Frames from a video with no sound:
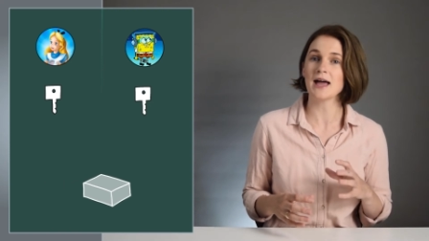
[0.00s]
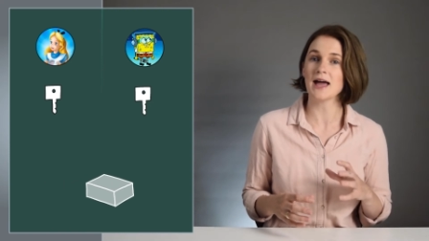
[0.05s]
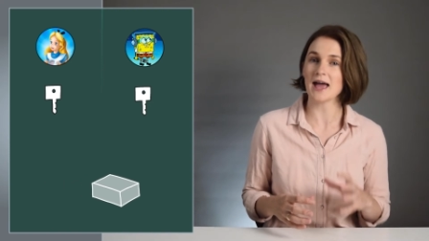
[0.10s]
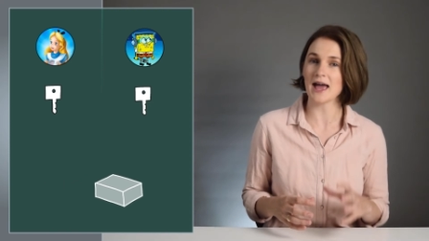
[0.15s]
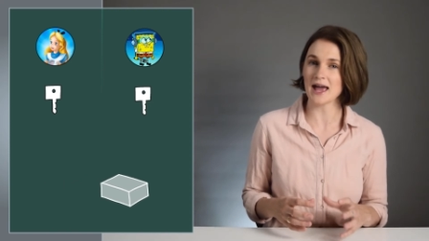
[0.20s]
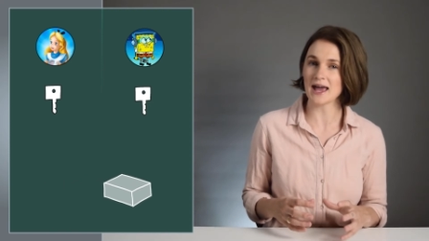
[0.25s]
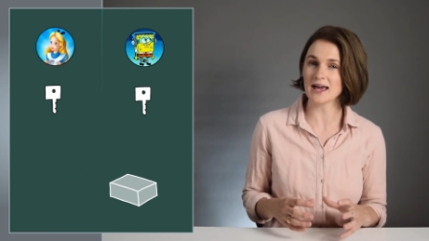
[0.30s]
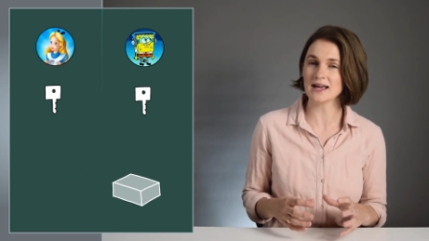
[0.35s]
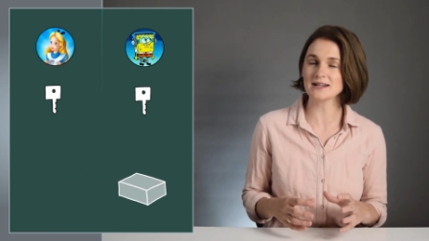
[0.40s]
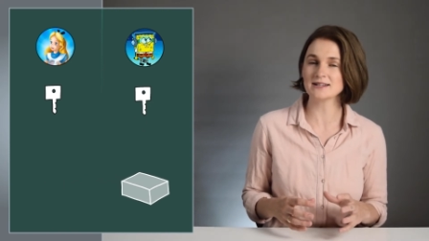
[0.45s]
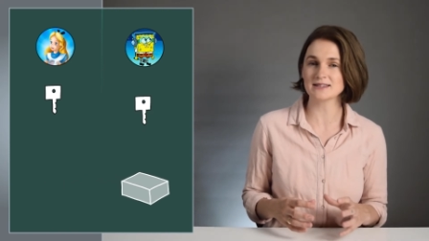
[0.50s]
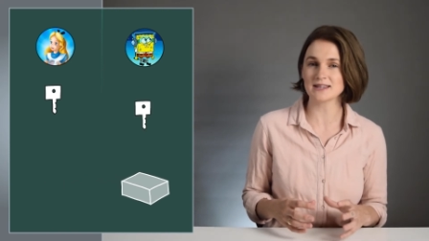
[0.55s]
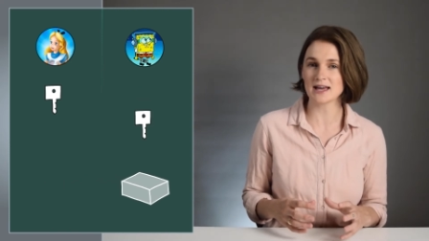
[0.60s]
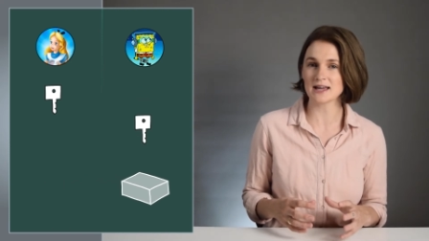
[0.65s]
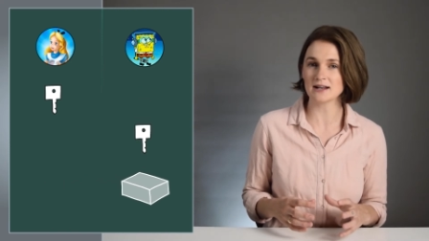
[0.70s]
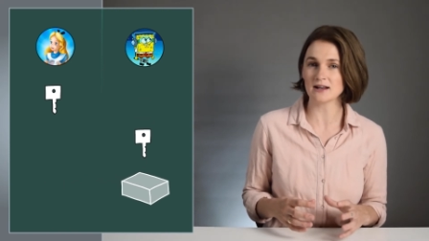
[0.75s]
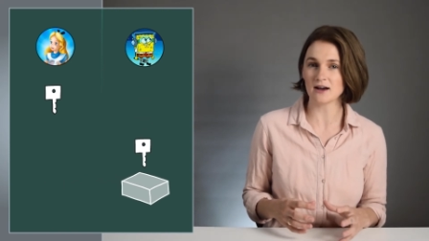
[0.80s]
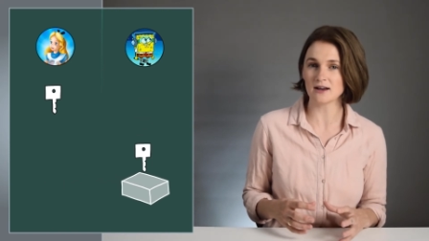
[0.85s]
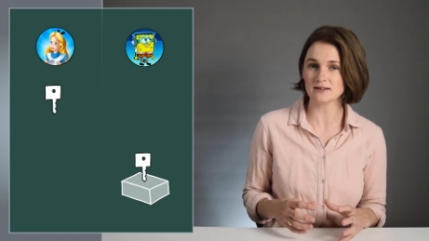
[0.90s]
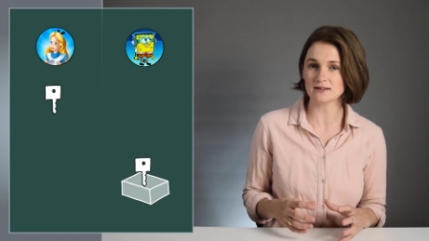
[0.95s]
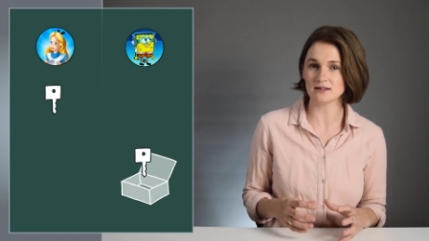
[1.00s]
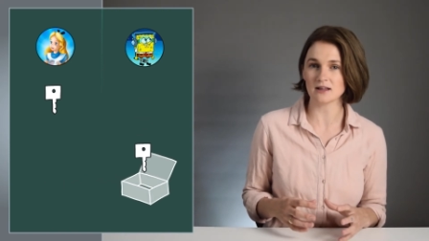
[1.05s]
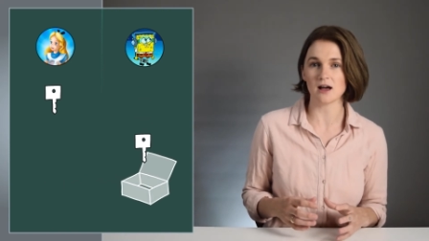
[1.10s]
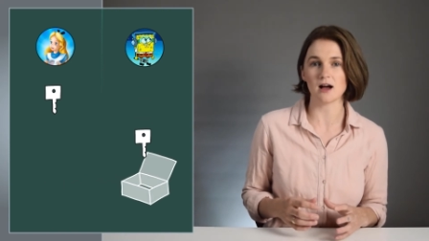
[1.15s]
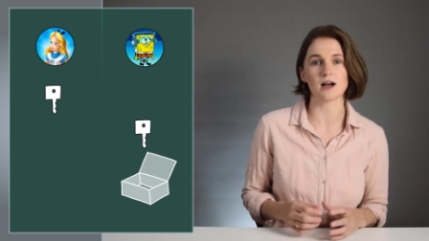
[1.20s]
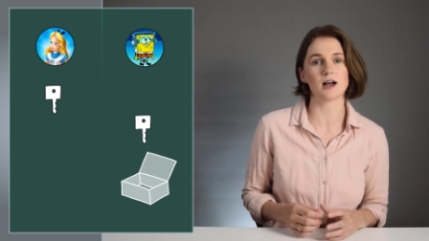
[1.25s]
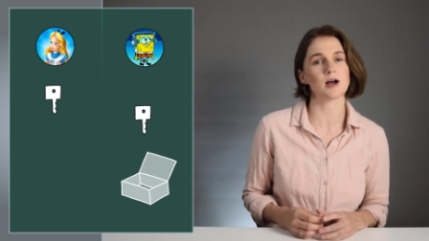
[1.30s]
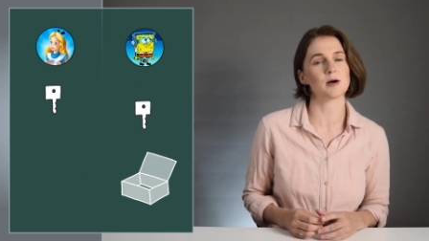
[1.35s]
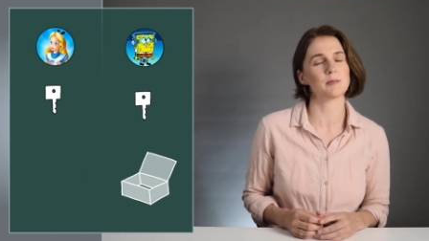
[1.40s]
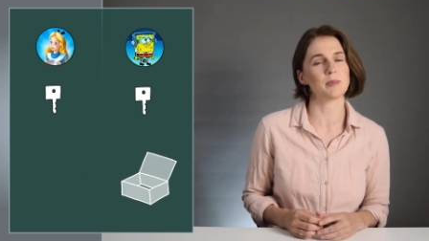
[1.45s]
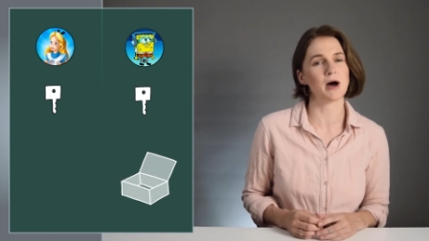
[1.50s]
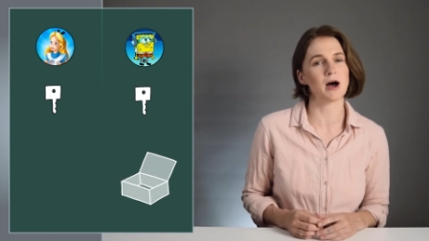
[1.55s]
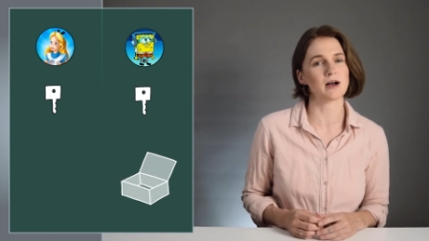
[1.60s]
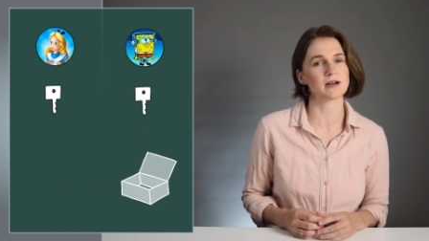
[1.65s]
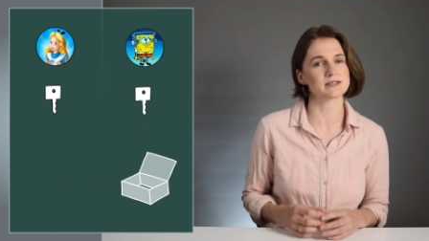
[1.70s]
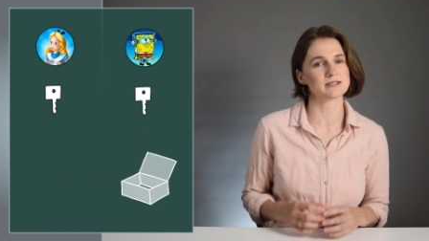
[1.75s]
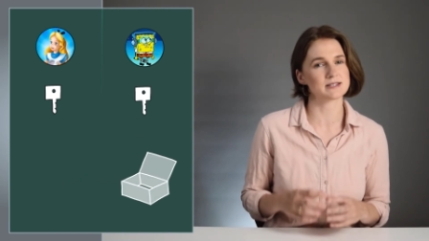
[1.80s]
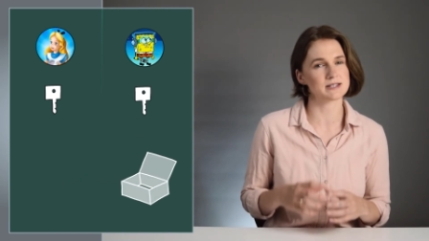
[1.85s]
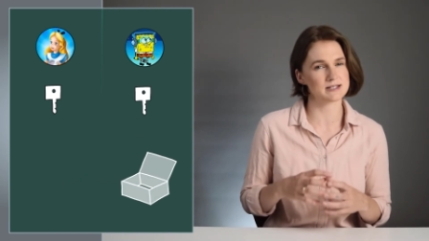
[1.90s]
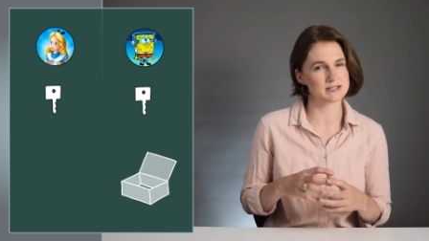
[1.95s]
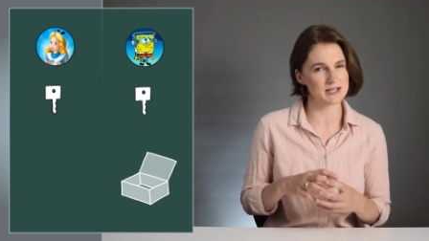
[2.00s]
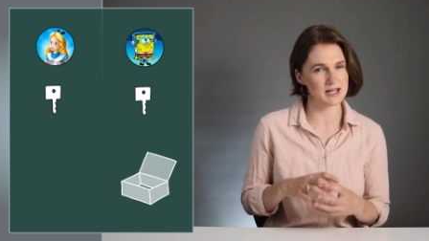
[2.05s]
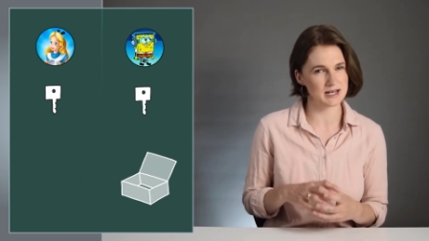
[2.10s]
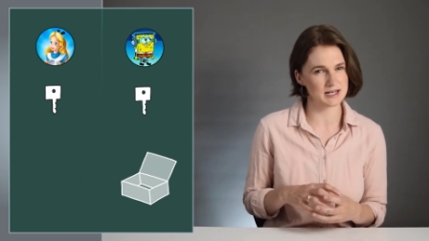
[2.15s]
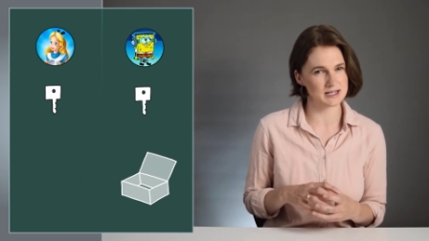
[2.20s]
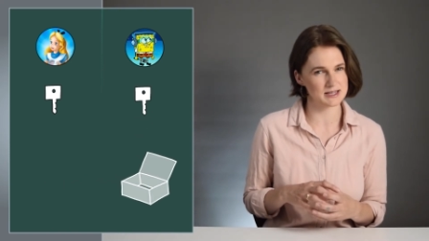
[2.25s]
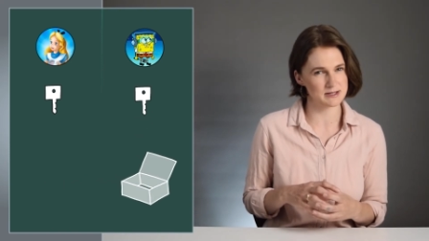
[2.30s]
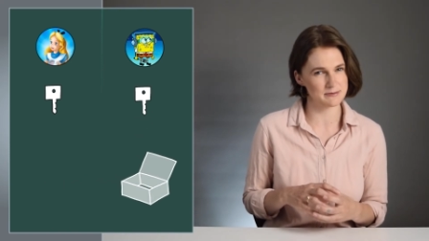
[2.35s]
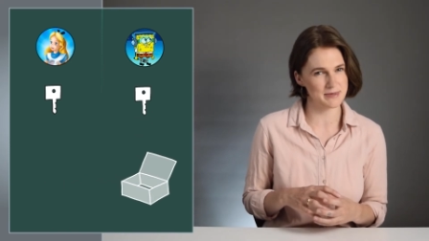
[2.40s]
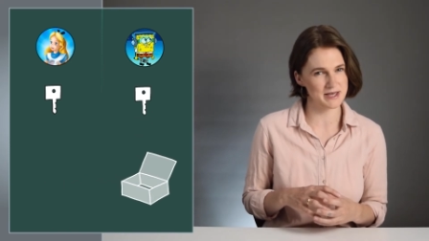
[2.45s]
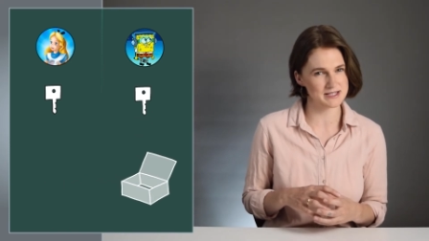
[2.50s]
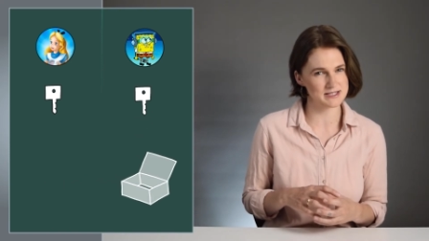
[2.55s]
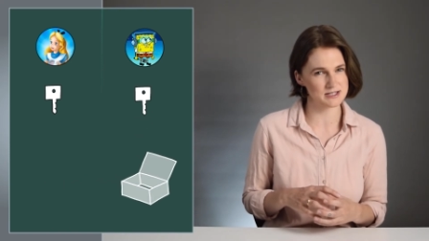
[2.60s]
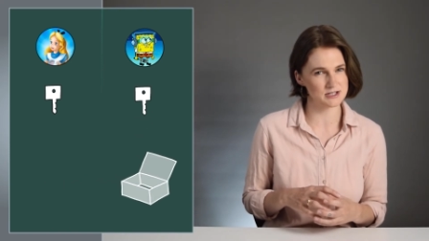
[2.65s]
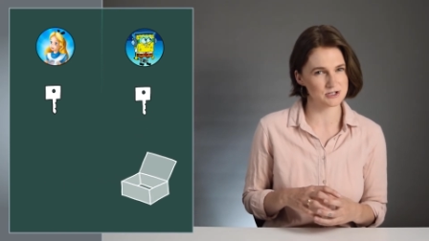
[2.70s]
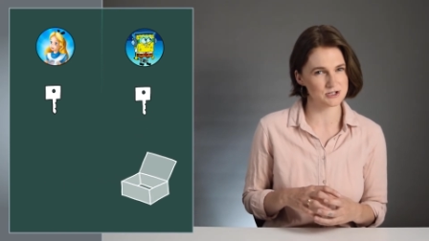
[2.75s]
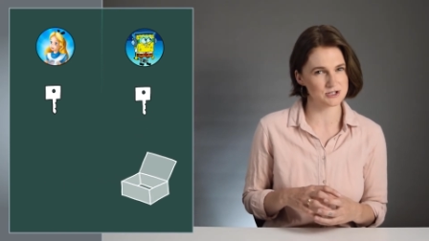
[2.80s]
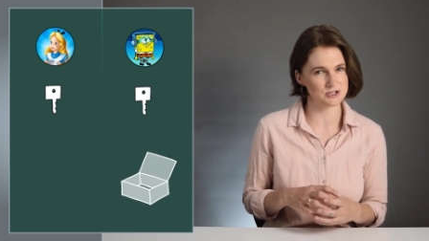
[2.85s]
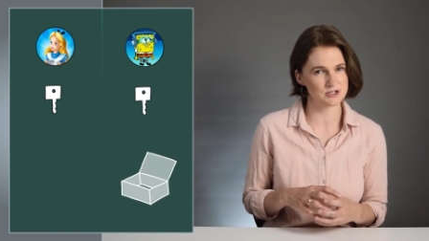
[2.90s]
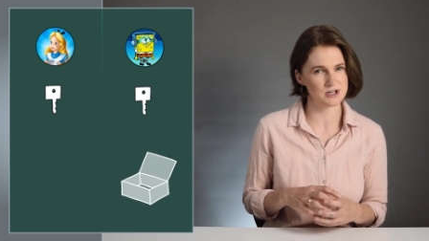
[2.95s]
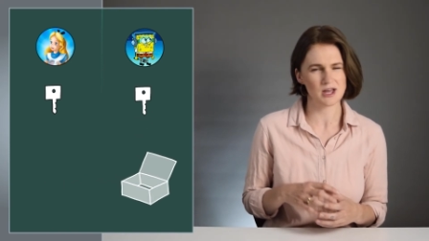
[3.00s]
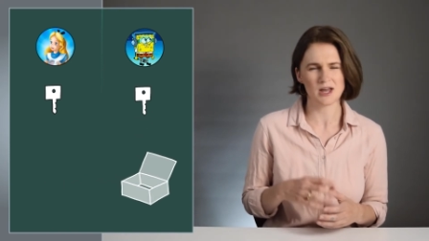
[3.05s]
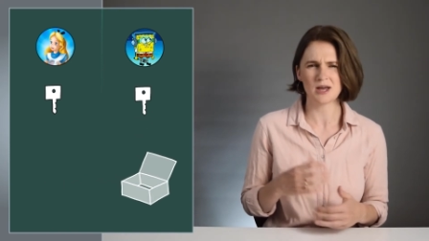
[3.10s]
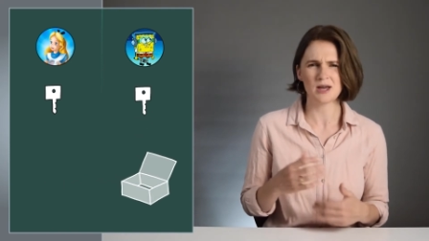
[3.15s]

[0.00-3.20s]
and then unlock a box containing the message,